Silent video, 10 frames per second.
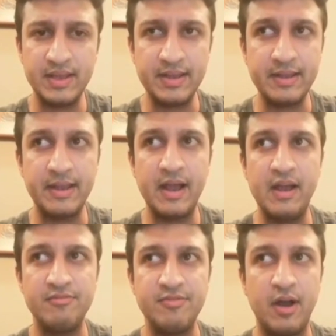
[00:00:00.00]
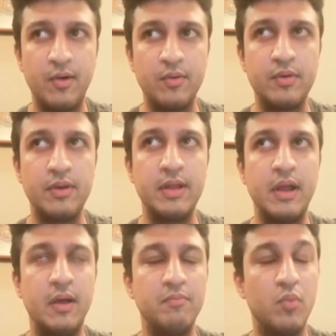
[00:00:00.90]
thing I found,
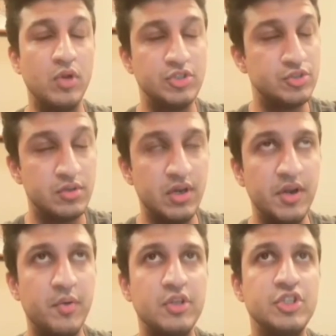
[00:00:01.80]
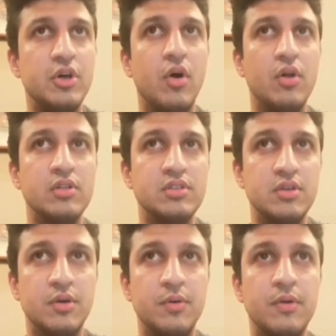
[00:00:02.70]
which literature
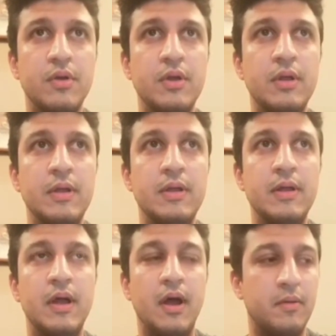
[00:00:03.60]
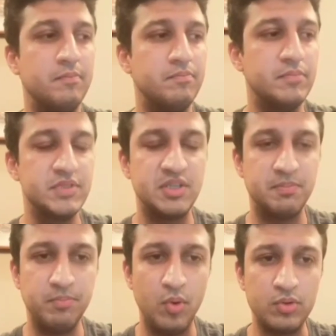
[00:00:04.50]
also
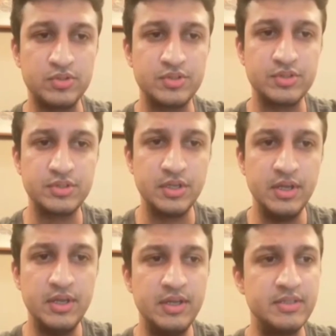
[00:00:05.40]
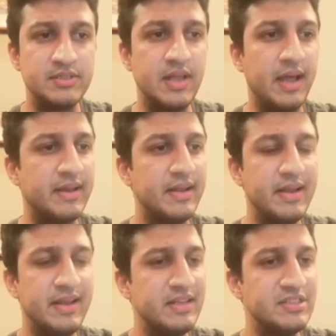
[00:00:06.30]
supports is that
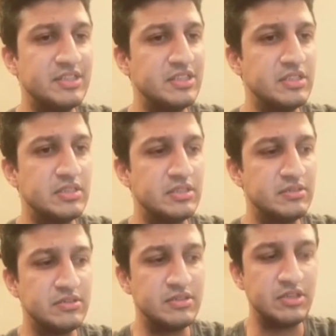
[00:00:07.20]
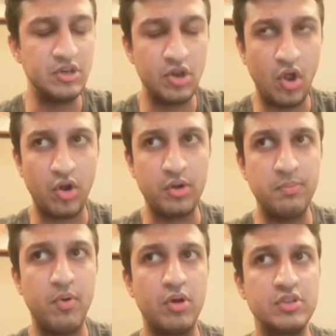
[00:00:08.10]
it is not
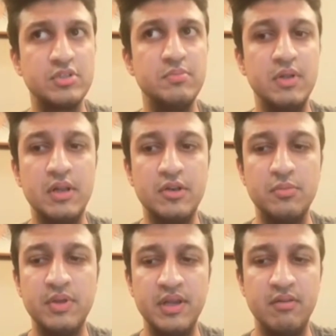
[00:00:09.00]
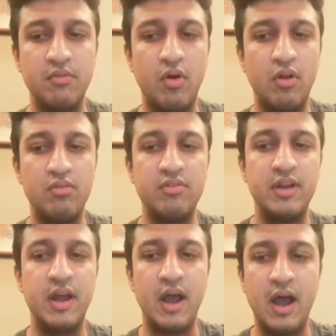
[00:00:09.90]
possible to be
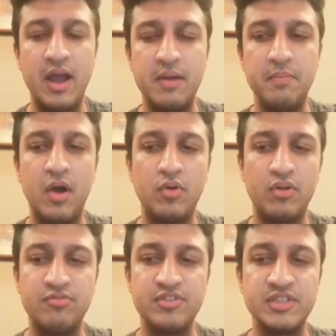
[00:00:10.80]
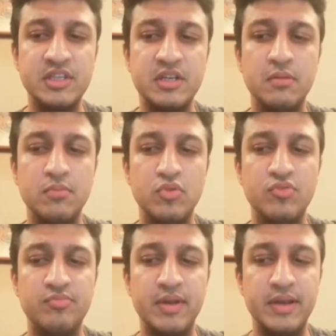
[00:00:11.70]
involved in a high amount of physical
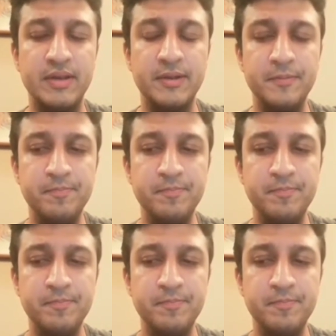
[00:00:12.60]
movement